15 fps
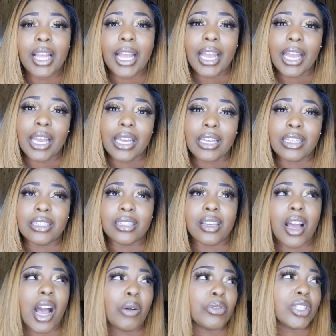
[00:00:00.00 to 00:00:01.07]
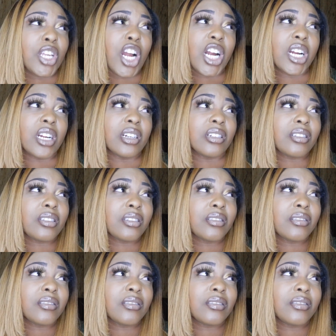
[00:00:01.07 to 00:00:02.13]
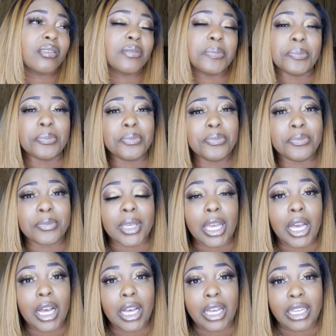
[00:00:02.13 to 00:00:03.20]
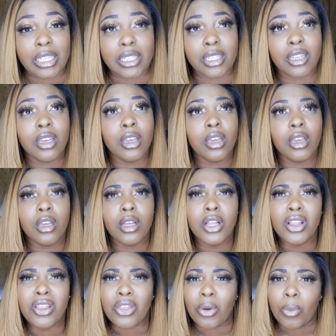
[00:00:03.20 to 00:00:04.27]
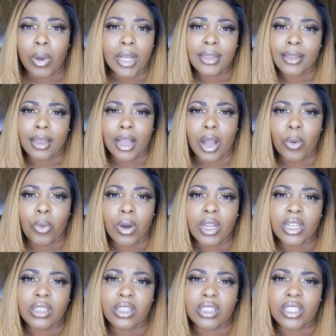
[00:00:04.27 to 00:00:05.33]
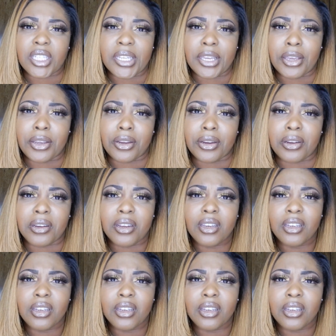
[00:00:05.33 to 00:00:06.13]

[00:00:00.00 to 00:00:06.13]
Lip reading: And I was hurt because the one thing I wanted this year,